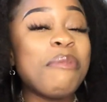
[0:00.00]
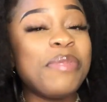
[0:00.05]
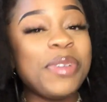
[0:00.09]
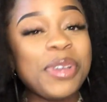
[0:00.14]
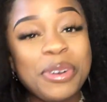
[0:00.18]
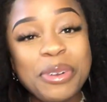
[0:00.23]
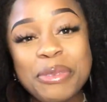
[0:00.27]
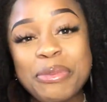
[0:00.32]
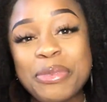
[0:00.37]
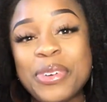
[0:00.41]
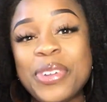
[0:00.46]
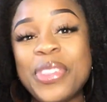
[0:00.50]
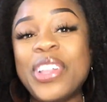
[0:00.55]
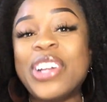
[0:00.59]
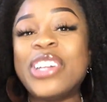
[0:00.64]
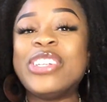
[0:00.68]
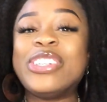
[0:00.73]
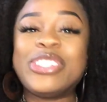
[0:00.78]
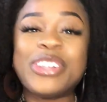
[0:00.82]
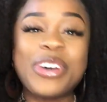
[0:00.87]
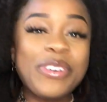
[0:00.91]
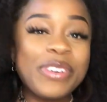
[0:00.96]
beautiful and they're
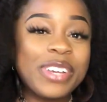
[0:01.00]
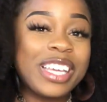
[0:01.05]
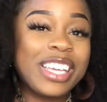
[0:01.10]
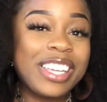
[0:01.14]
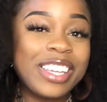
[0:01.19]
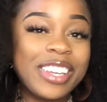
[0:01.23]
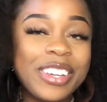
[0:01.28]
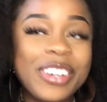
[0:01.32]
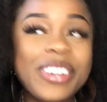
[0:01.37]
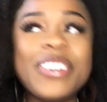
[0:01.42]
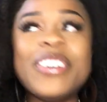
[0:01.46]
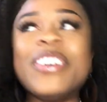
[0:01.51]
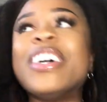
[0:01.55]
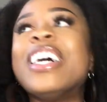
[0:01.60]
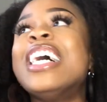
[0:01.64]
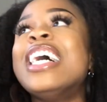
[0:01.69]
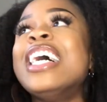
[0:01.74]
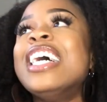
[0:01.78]
so cute.